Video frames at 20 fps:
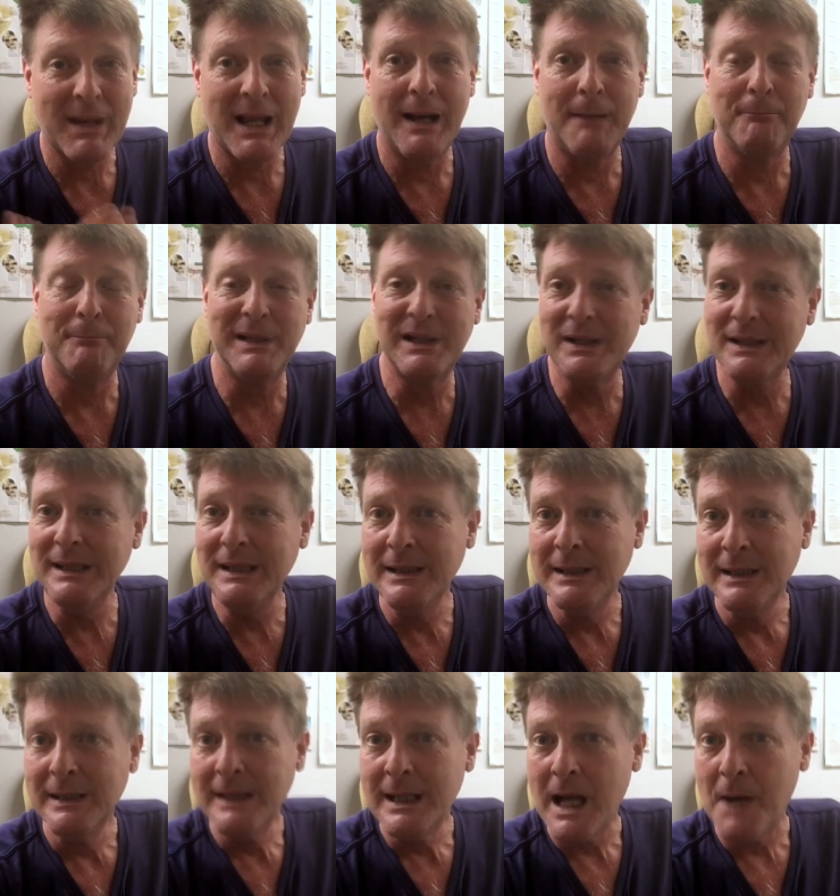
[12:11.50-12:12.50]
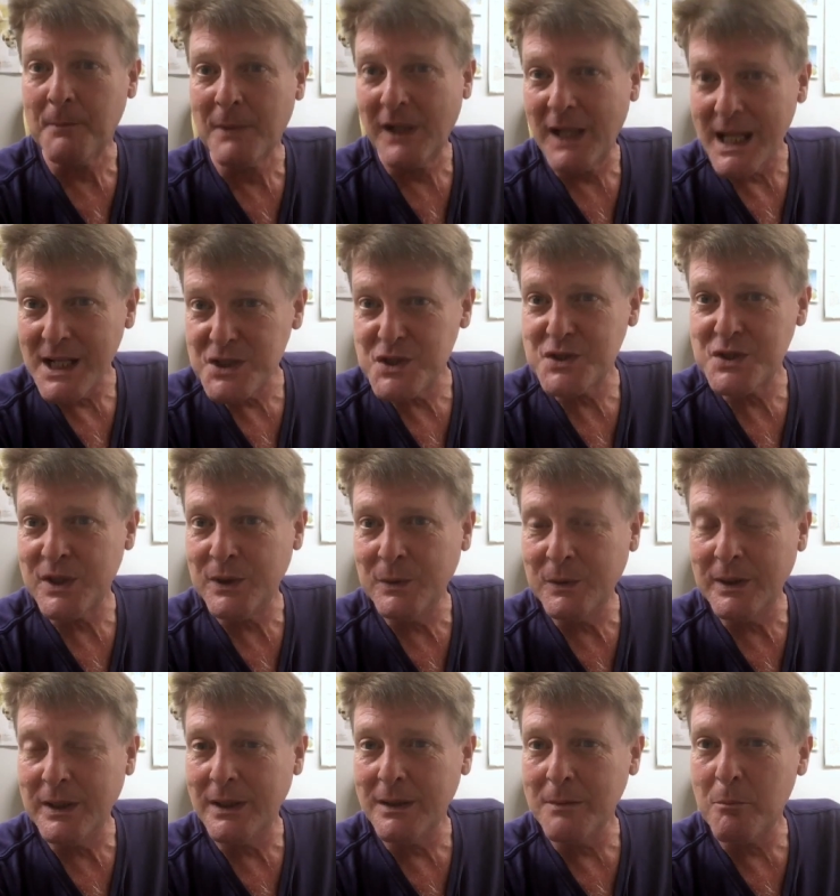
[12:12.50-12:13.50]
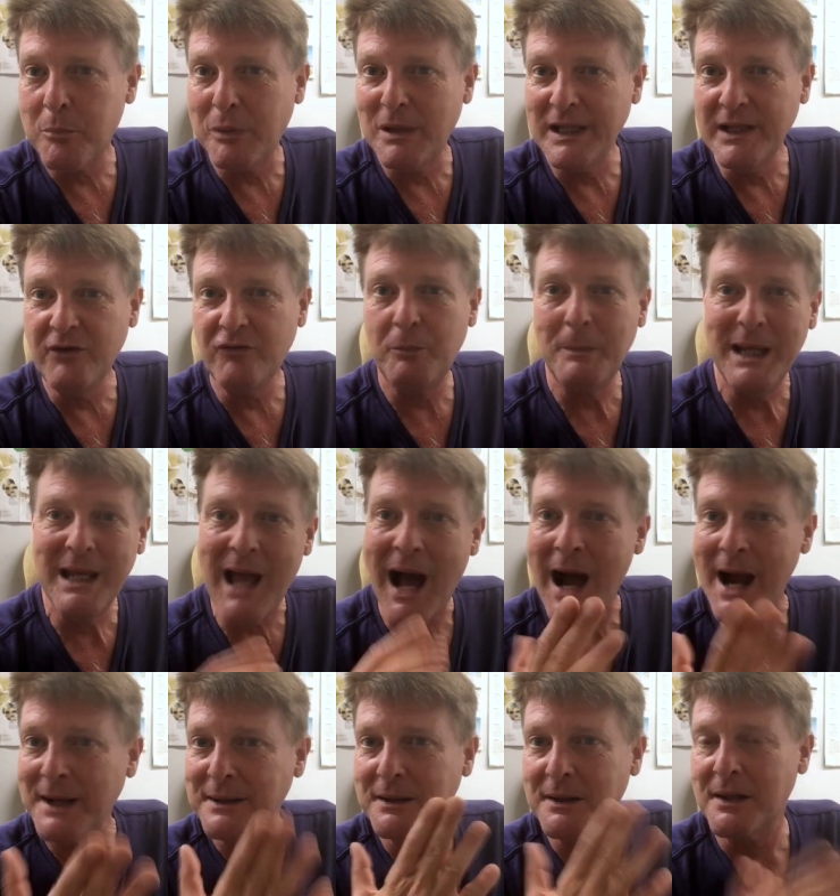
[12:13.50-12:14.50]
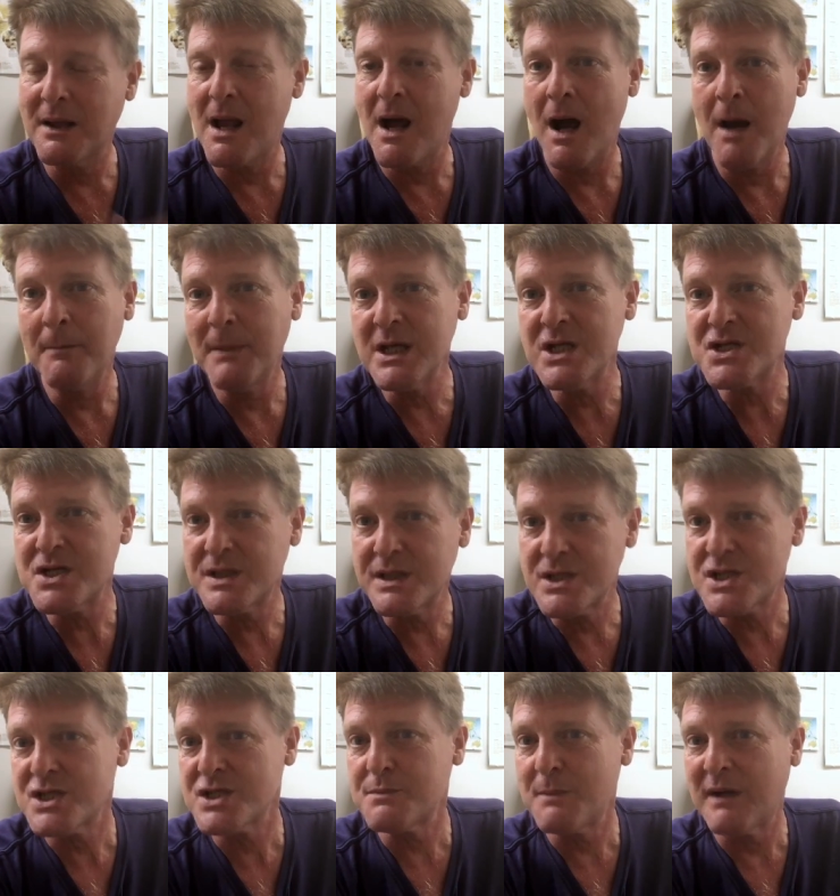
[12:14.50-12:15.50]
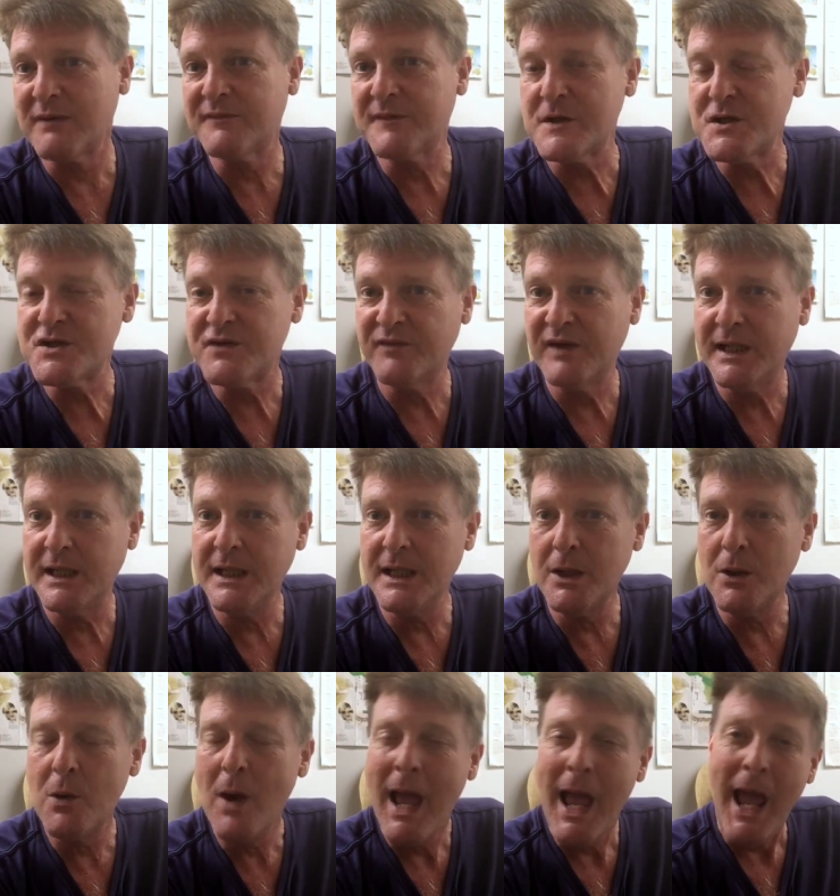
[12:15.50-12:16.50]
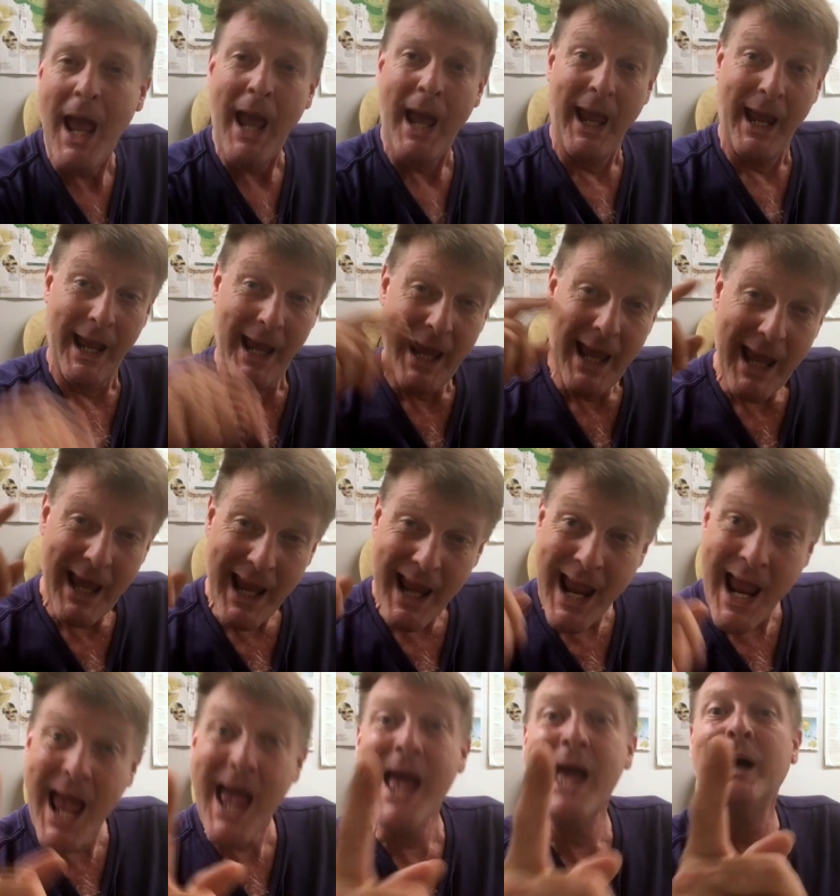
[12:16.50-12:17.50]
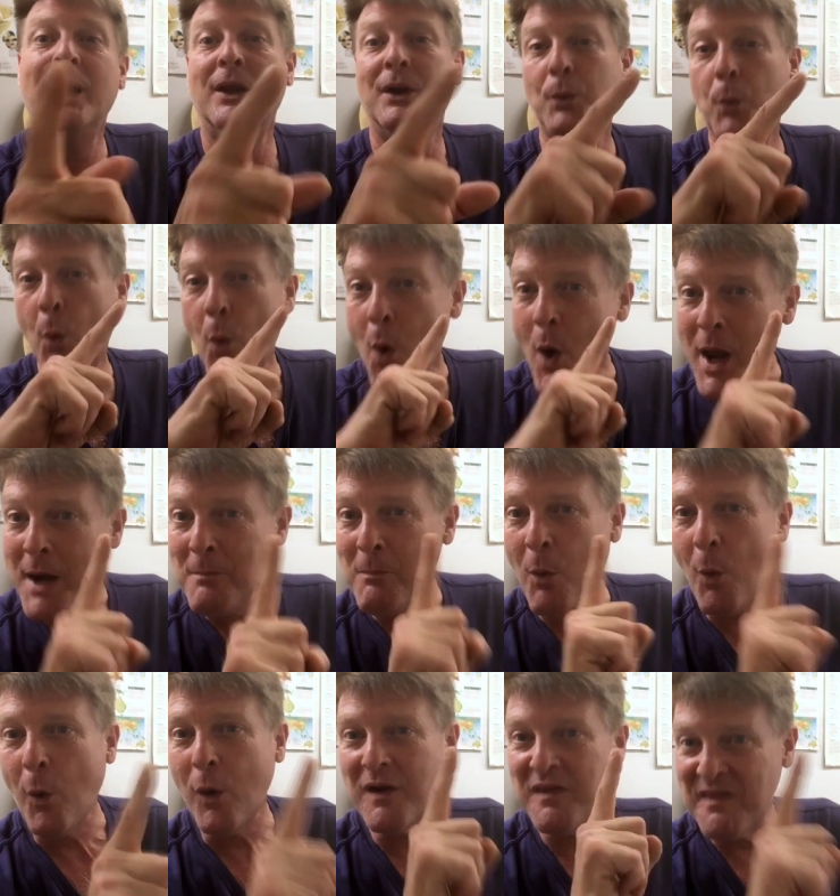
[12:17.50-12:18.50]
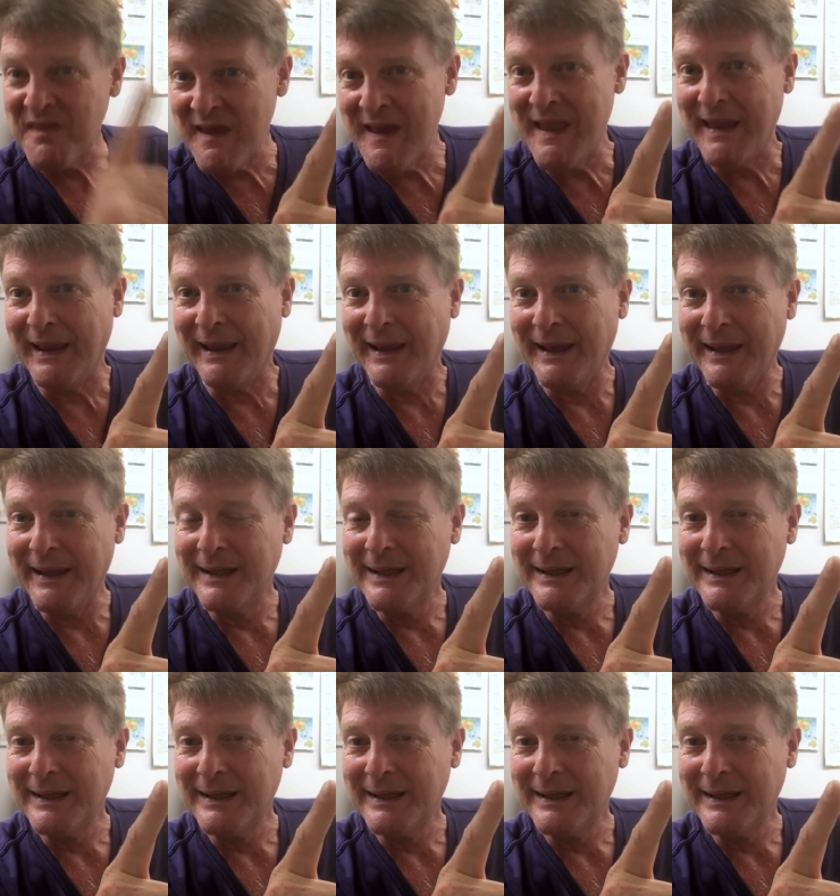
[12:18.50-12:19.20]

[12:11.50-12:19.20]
I'm Billy. I'm glad you tuned in. Please be kind in the comments. This is my first video. And one more thing.